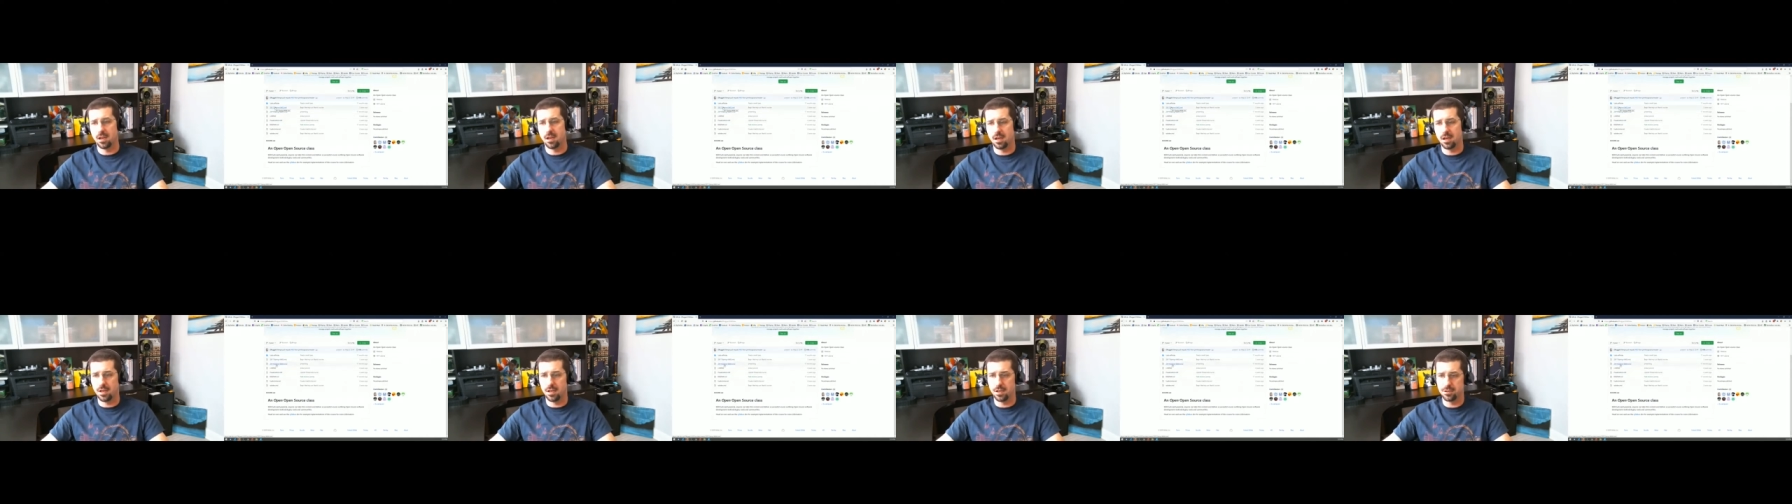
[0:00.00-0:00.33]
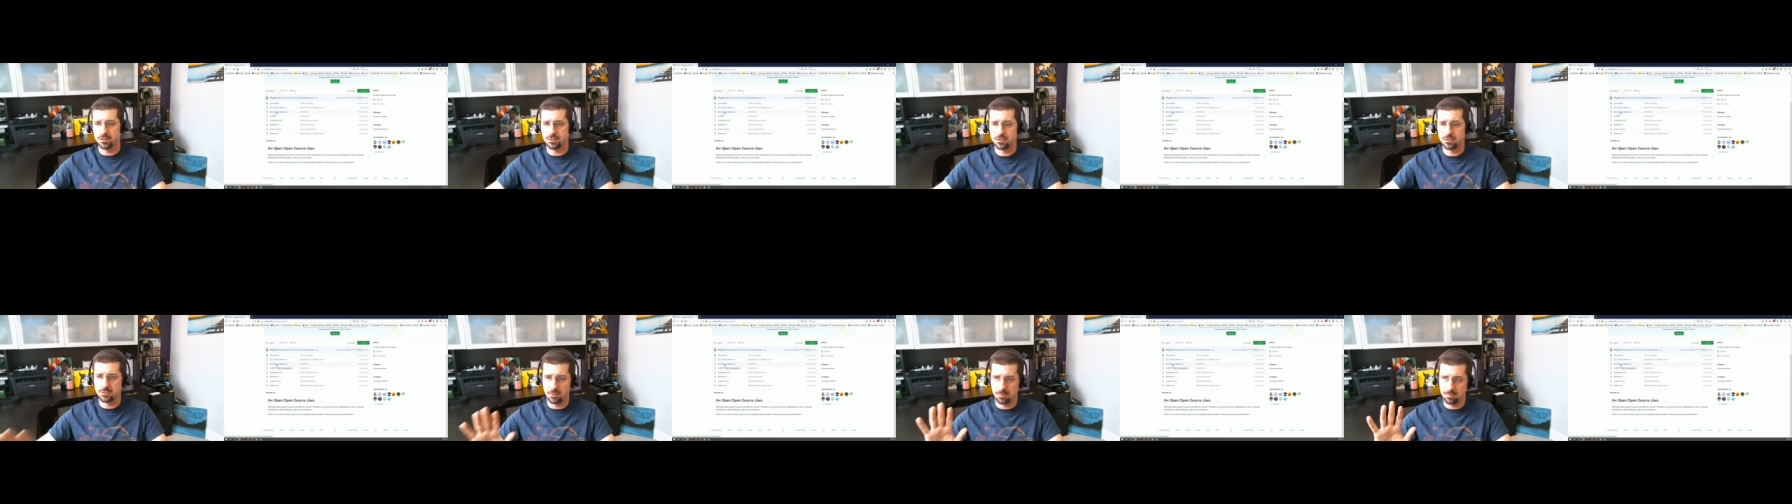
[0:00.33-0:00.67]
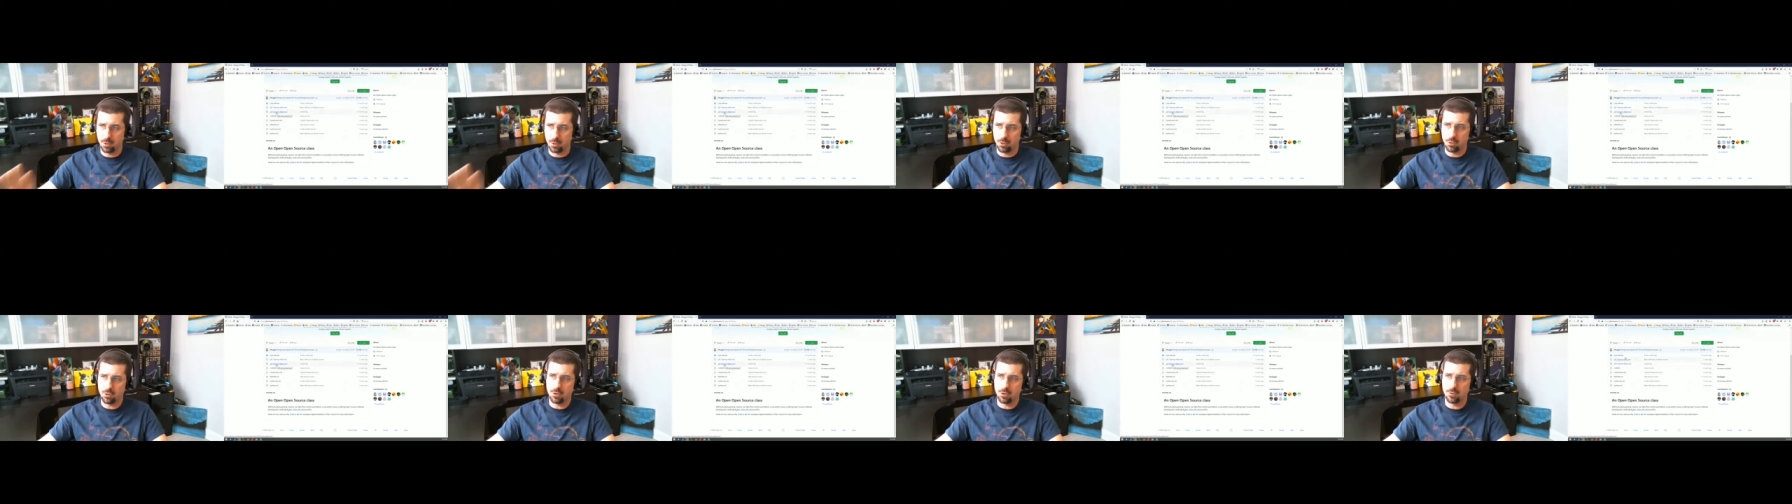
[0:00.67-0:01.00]
Uh, so
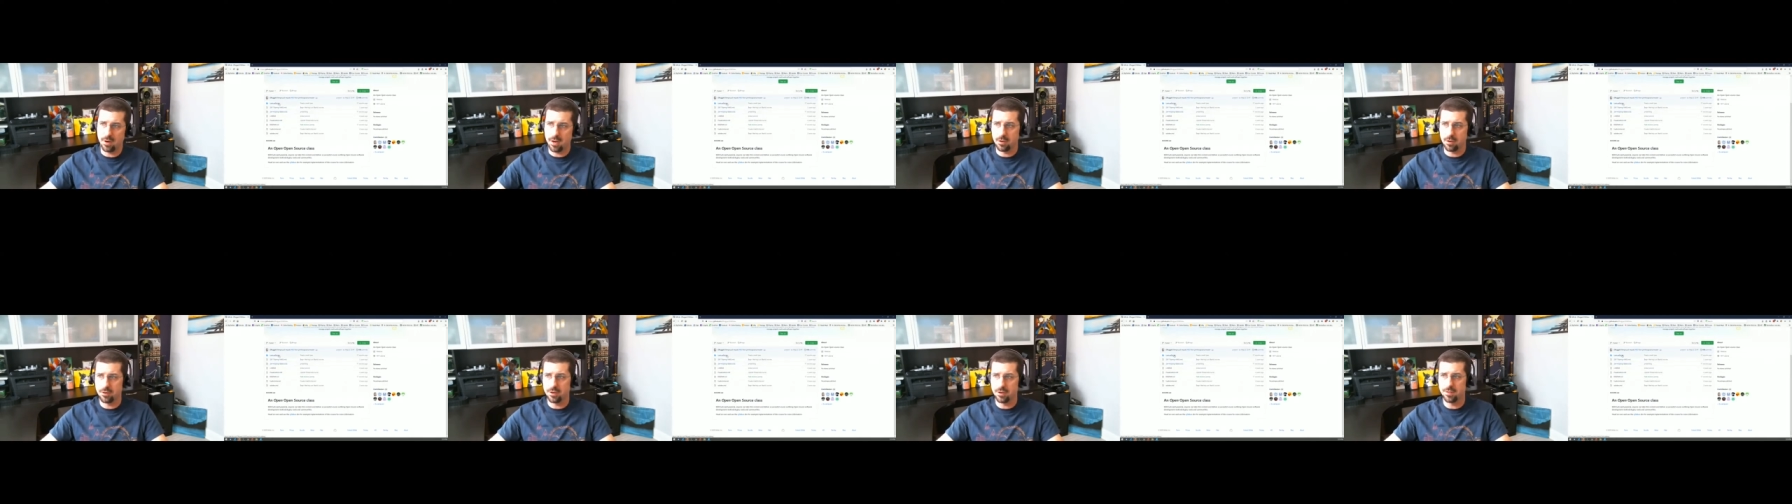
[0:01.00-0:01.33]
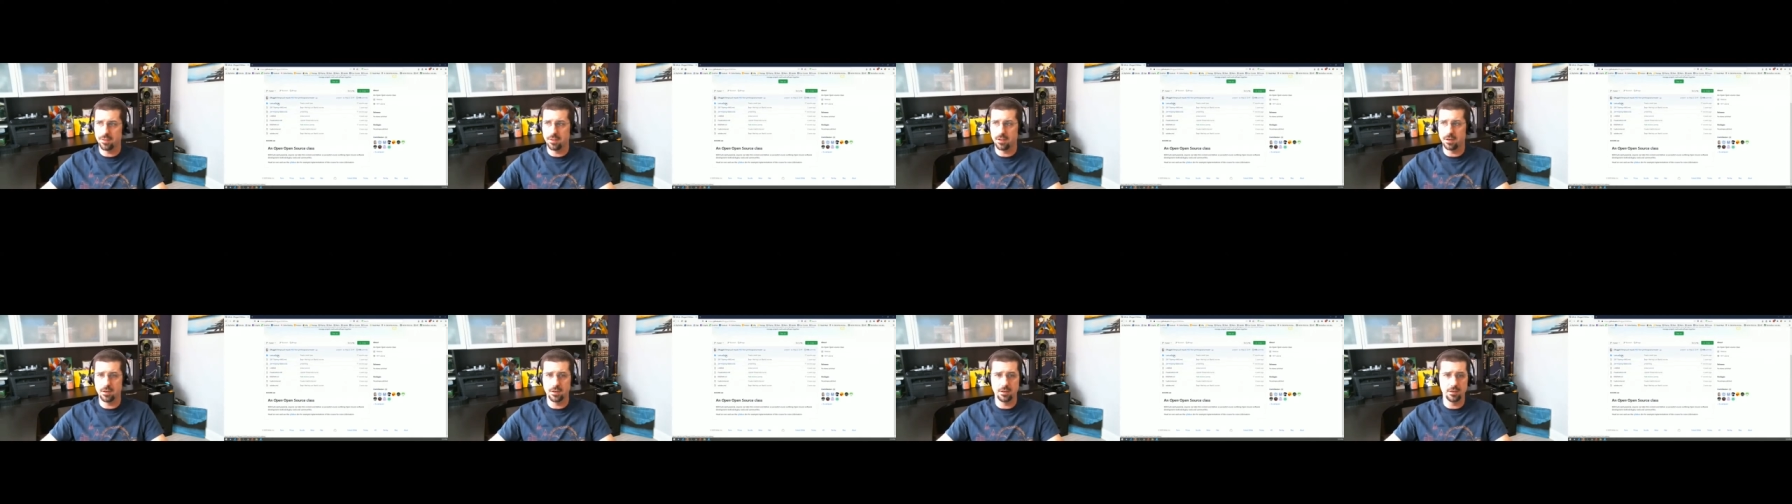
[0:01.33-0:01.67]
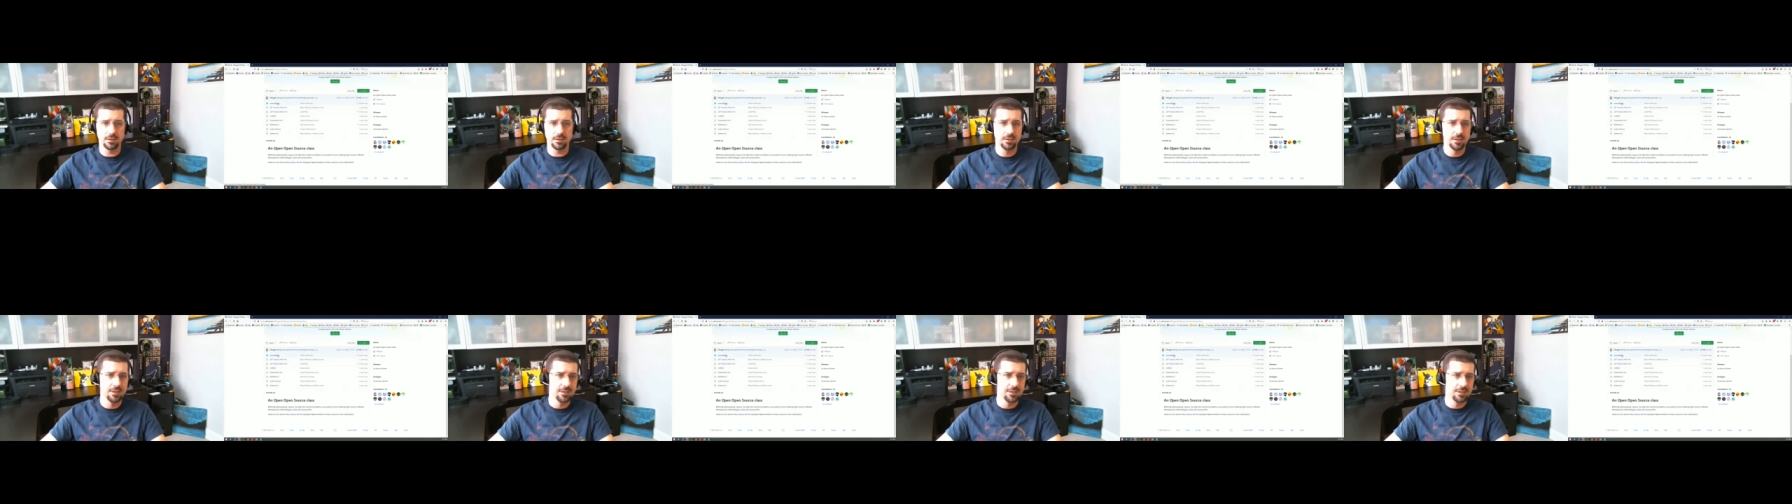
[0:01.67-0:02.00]
poke around in
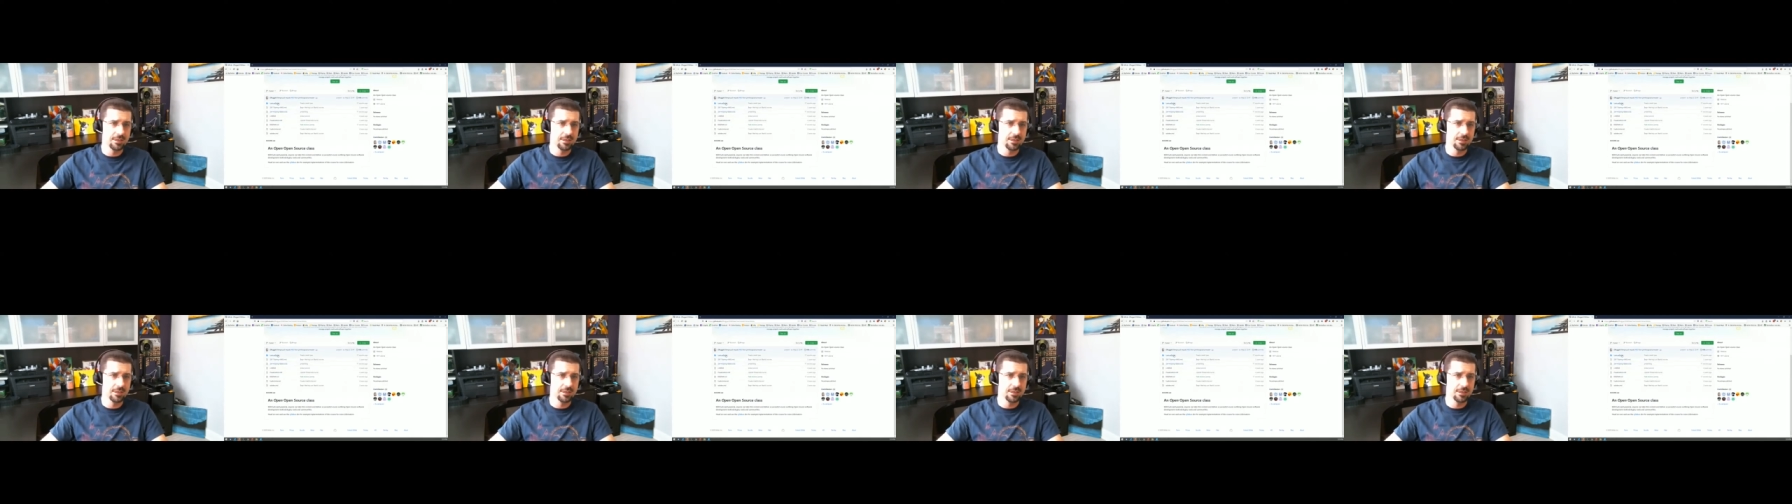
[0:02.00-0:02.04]
there.